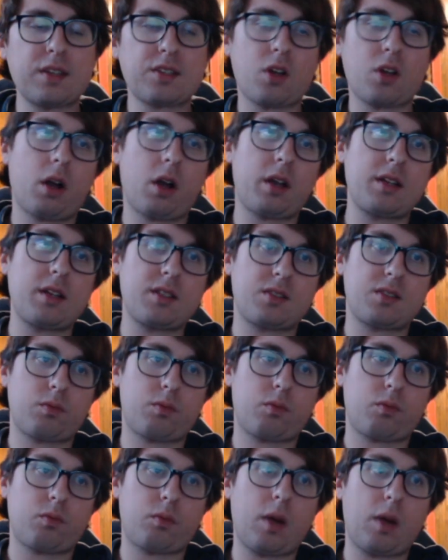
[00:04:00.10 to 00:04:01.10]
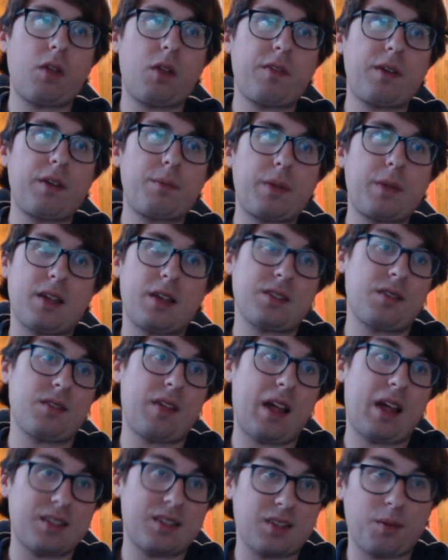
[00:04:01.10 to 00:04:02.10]
card is relevant because of
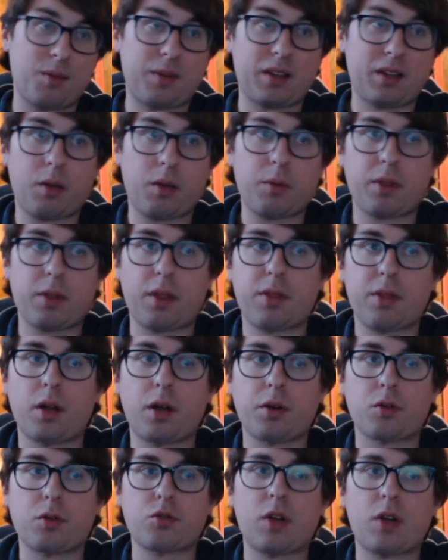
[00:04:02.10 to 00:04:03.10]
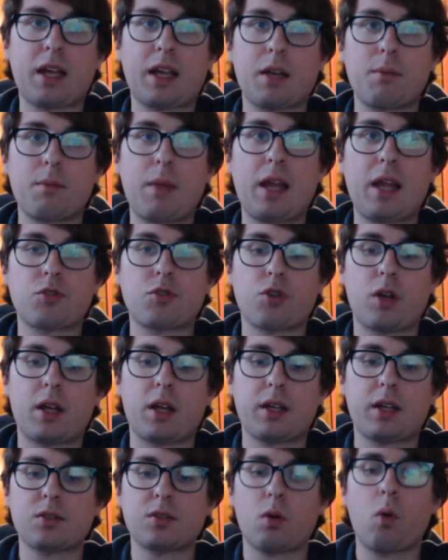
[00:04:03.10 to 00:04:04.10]
that is something like with a Thunder Dragon
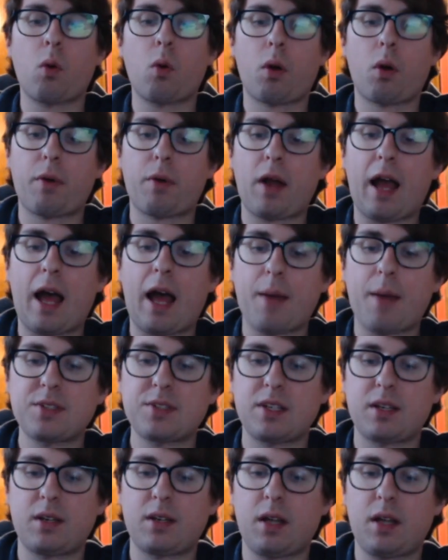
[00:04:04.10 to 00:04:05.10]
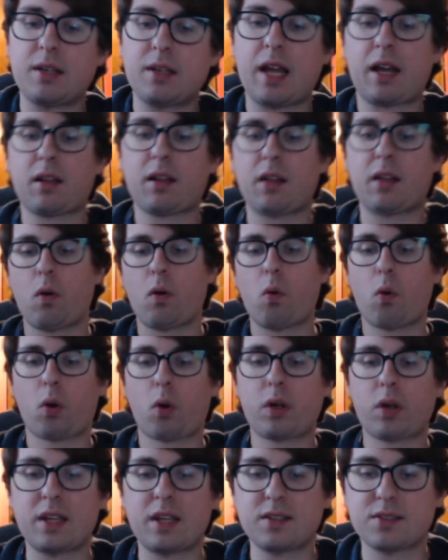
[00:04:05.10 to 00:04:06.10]
Matrix, or perhaps in a deck like
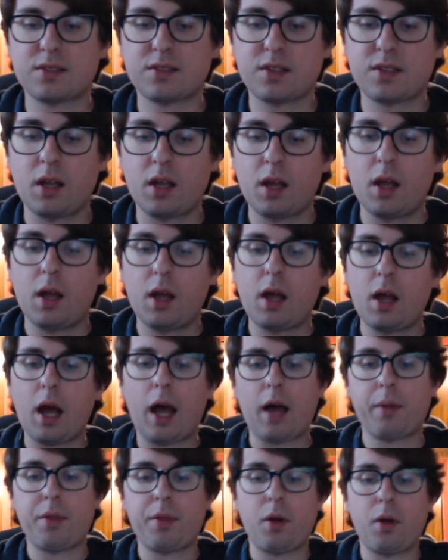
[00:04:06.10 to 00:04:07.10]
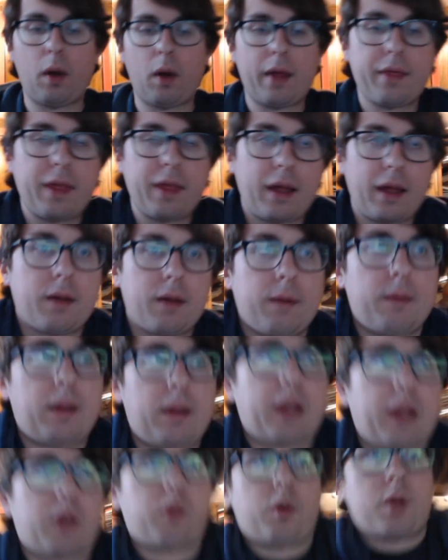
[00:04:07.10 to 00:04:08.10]
Orchest, though I think
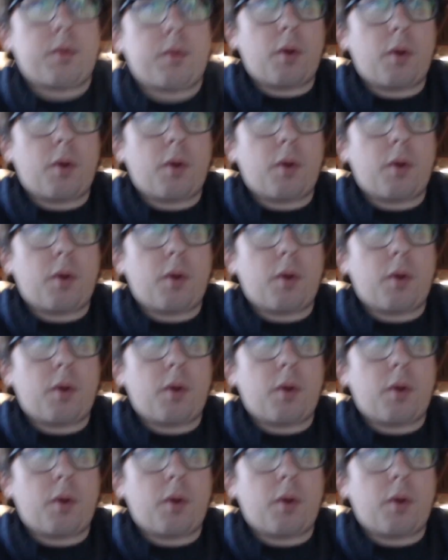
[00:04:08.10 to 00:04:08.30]
Link Karibo